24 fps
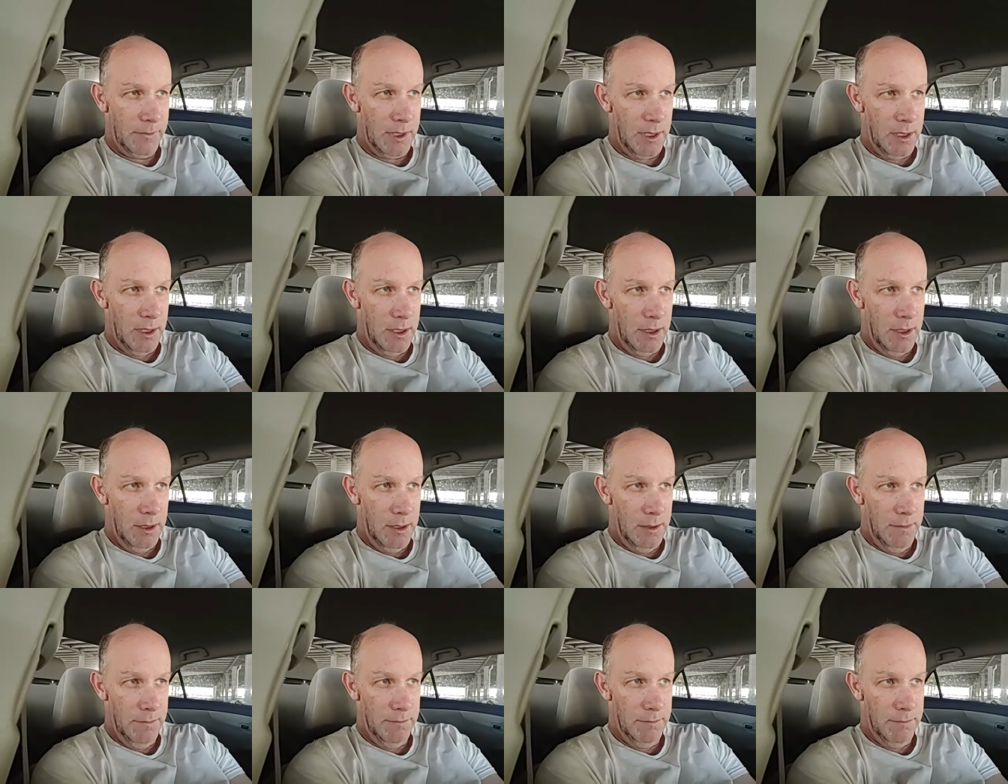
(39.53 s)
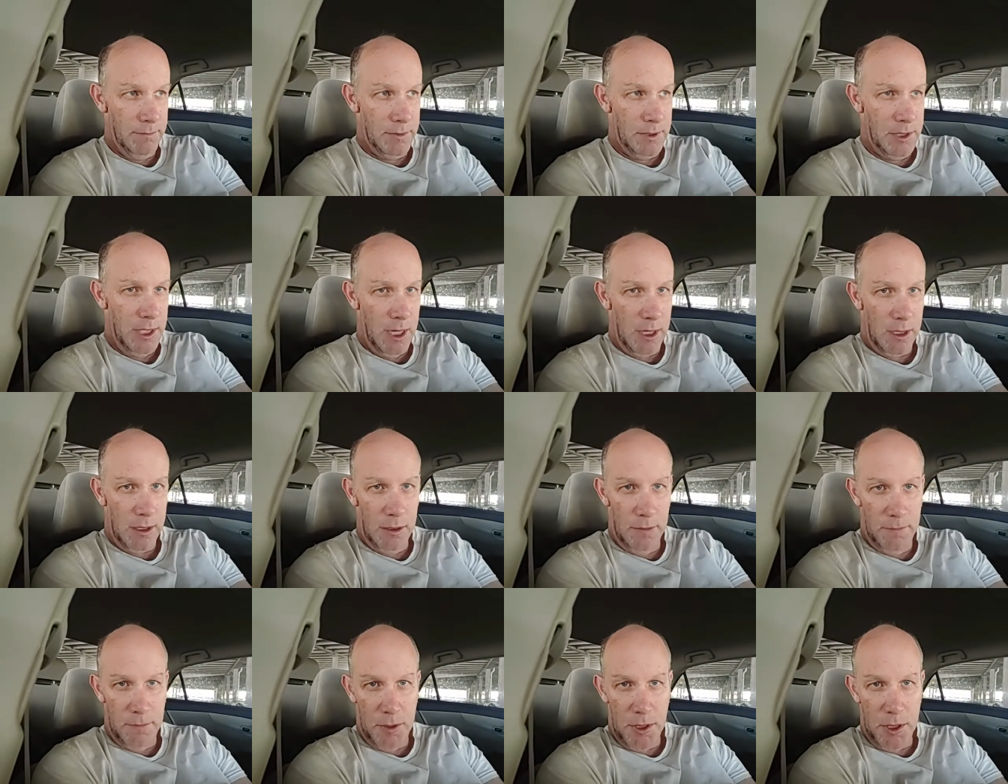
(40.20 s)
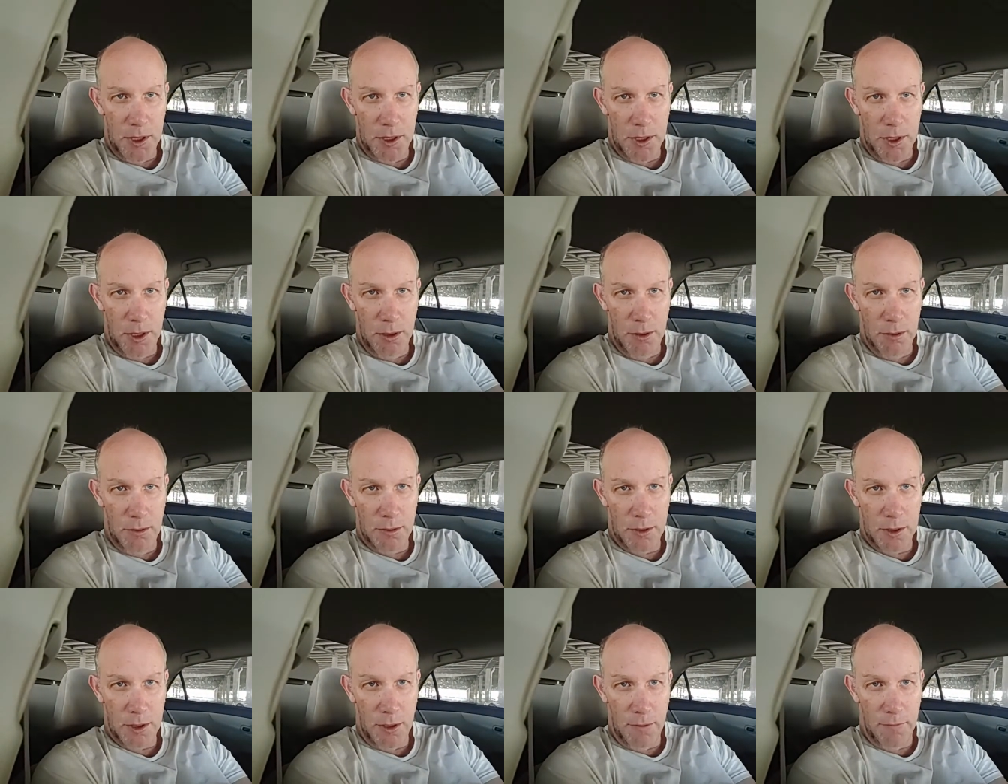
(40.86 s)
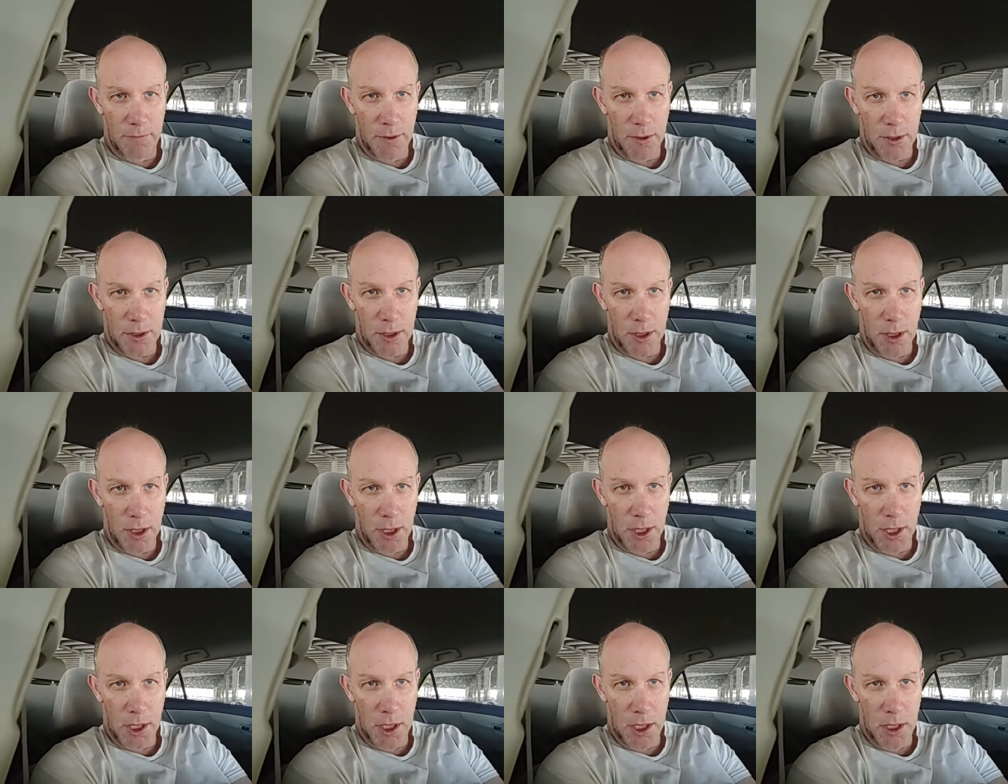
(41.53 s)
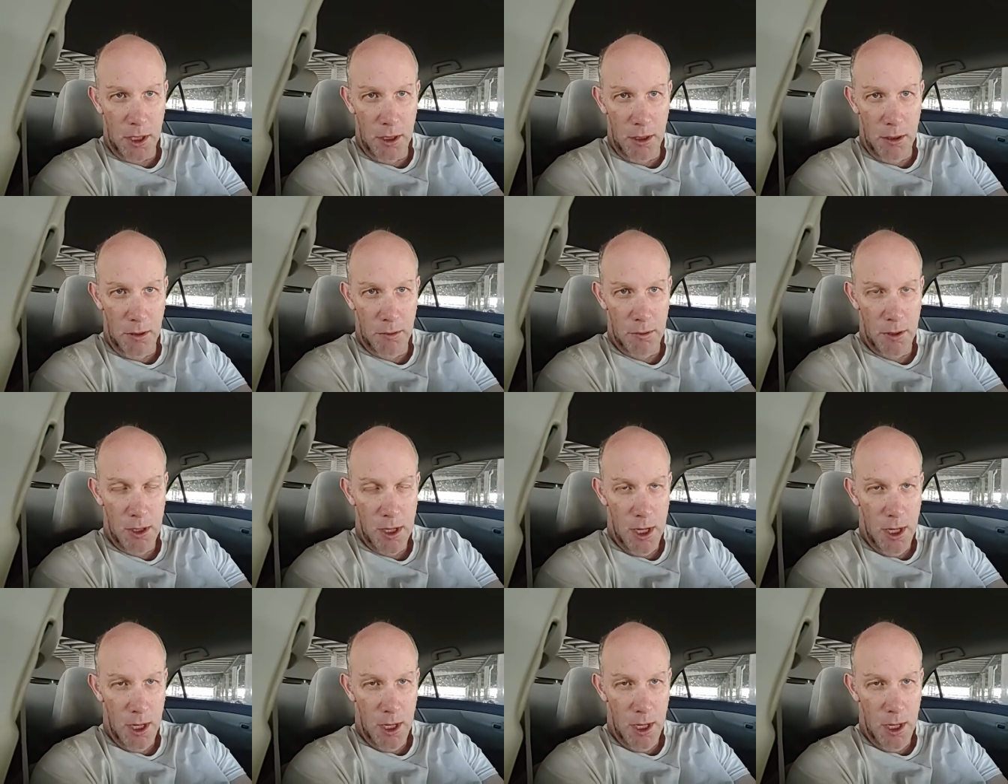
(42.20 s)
um, tech companies use if they're targeting you.